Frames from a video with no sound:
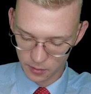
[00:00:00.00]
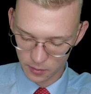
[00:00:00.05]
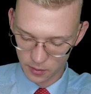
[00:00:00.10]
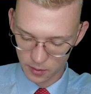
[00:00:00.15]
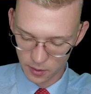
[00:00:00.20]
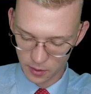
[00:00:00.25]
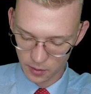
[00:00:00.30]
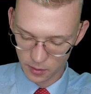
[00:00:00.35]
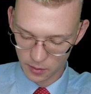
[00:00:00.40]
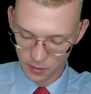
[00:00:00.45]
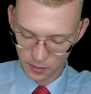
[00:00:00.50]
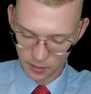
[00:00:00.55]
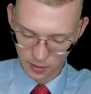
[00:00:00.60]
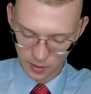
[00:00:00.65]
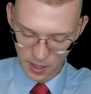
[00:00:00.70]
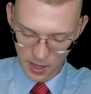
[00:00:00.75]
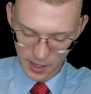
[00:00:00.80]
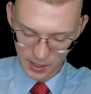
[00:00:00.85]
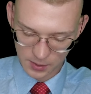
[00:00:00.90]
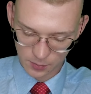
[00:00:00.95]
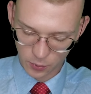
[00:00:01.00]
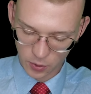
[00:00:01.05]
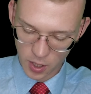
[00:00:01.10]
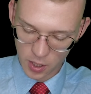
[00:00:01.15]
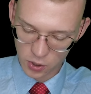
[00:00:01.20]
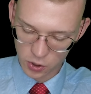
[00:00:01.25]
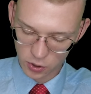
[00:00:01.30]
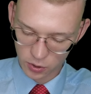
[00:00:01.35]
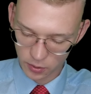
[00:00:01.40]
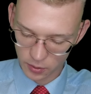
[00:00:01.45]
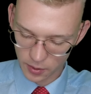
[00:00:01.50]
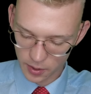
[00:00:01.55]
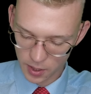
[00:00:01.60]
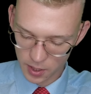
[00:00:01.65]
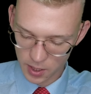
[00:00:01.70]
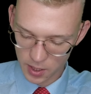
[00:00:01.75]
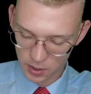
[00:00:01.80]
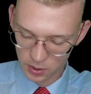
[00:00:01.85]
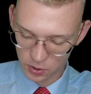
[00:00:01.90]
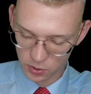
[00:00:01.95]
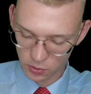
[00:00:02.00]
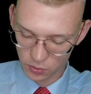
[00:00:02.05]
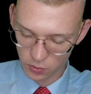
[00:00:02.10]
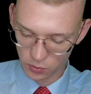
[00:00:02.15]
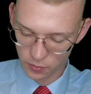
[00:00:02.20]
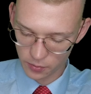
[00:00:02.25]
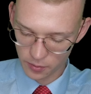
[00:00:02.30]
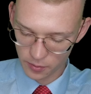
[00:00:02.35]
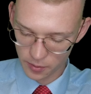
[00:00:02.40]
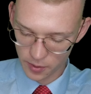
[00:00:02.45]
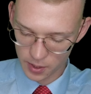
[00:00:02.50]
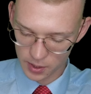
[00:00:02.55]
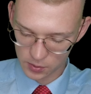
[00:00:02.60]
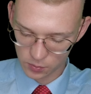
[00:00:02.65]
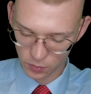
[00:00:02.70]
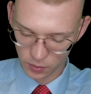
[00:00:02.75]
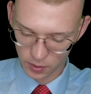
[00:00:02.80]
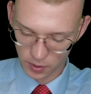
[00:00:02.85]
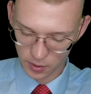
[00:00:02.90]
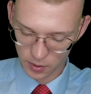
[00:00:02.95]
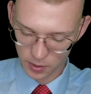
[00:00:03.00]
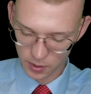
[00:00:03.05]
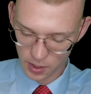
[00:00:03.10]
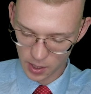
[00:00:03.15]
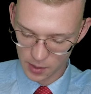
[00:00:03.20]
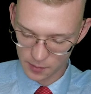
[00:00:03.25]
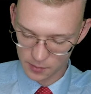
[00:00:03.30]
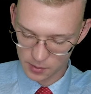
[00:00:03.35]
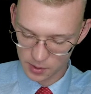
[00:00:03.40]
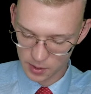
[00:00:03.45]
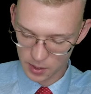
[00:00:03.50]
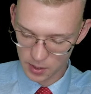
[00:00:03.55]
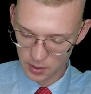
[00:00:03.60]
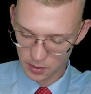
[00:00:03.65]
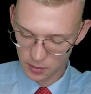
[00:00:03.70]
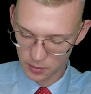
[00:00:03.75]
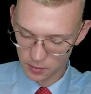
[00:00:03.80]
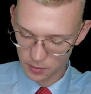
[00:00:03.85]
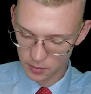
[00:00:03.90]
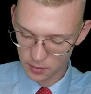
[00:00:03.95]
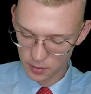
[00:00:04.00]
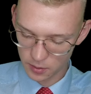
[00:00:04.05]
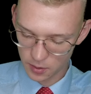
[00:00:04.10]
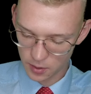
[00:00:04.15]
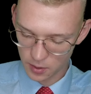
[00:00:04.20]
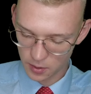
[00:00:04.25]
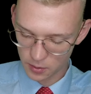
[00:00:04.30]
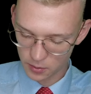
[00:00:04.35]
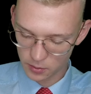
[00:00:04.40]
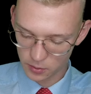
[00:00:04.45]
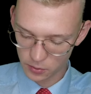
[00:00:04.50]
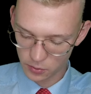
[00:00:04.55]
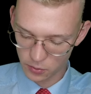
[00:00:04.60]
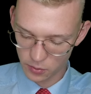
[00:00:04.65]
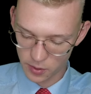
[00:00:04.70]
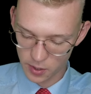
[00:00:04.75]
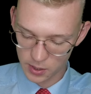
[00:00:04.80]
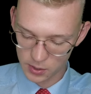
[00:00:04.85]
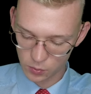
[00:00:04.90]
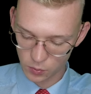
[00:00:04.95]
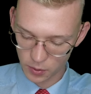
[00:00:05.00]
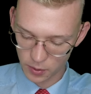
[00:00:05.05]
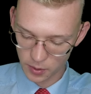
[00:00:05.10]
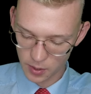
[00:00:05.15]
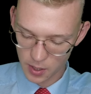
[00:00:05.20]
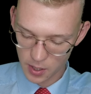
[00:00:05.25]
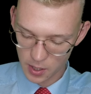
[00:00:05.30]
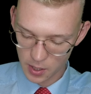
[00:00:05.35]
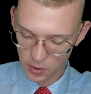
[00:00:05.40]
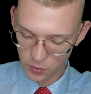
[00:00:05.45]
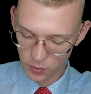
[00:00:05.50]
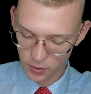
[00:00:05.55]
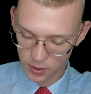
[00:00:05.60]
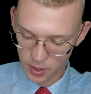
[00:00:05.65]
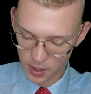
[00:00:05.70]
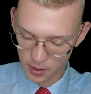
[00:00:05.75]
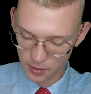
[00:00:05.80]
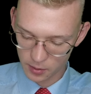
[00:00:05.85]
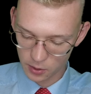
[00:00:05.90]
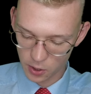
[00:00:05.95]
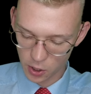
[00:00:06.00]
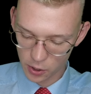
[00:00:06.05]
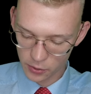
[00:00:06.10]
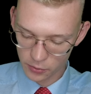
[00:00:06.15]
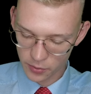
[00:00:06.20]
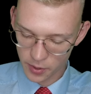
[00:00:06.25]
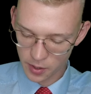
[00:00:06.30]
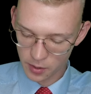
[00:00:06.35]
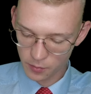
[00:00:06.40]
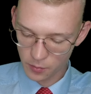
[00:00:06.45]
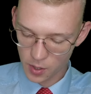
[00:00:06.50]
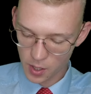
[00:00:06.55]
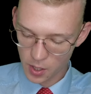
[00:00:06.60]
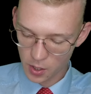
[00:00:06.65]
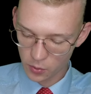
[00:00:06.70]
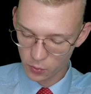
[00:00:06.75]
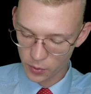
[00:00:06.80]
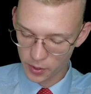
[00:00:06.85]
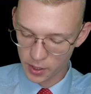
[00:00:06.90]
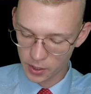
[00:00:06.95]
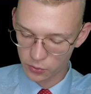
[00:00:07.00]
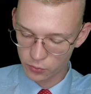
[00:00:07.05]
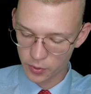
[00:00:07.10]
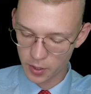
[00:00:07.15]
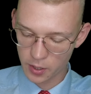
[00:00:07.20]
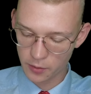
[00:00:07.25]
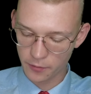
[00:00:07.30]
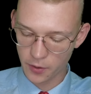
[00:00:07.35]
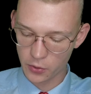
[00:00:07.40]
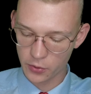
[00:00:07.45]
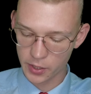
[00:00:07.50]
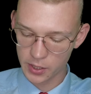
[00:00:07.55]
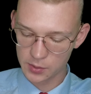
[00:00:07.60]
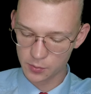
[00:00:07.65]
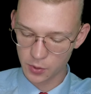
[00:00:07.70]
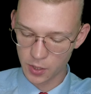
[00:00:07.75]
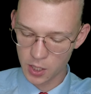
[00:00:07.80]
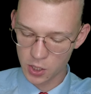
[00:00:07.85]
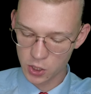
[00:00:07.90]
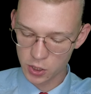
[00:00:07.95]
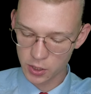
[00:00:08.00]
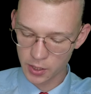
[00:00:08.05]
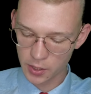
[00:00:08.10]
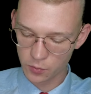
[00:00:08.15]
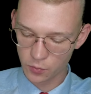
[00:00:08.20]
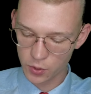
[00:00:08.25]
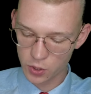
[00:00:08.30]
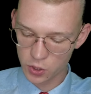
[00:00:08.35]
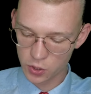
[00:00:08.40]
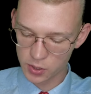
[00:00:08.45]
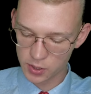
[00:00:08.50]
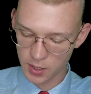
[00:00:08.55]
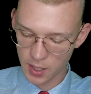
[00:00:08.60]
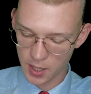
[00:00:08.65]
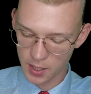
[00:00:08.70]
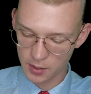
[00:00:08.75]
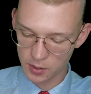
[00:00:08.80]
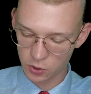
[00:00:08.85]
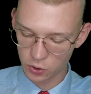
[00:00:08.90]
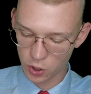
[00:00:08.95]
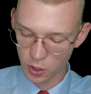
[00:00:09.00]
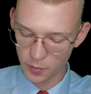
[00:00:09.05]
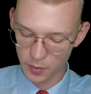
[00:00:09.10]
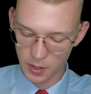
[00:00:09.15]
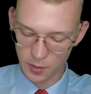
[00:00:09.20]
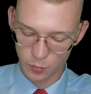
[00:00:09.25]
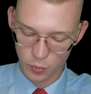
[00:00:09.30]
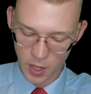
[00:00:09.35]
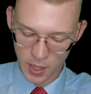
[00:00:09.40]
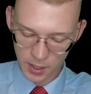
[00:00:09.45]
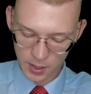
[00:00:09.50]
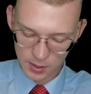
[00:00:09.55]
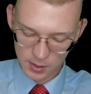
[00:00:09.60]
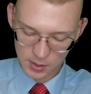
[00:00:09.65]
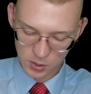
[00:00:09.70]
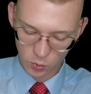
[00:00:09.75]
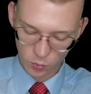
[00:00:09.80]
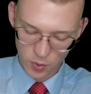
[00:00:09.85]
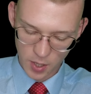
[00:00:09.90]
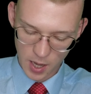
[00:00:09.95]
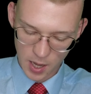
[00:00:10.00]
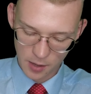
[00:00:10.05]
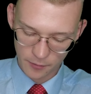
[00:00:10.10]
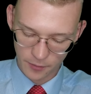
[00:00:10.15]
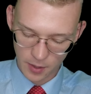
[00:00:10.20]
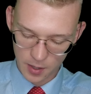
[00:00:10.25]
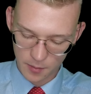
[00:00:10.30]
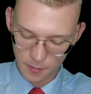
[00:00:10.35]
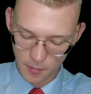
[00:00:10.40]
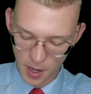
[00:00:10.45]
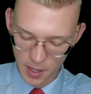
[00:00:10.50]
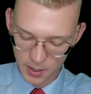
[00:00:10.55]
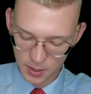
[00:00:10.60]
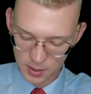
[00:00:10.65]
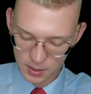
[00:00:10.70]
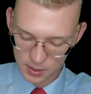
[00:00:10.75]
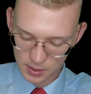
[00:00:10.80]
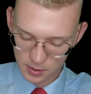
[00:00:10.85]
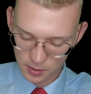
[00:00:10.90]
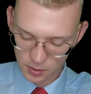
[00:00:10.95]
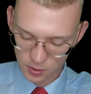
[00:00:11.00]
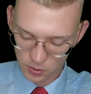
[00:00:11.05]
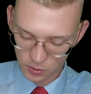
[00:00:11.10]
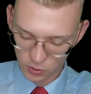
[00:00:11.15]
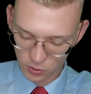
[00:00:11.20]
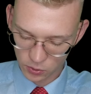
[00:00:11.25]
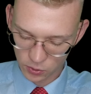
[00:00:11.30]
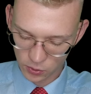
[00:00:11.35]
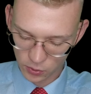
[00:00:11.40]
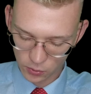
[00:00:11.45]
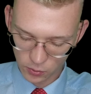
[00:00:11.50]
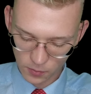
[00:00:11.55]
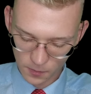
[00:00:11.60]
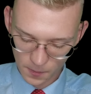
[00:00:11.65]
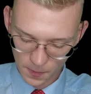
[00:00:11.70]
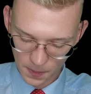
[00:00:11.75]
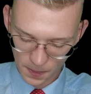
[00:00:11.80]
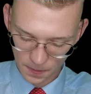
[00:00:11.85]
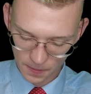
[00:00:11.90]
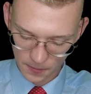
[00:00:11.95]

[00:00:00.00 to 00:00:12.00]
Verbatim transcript: the exponential e to this one times e to this one we take the logarithm, we get rid of our exponential, and we just take the term in the brackets. So we have a minus 2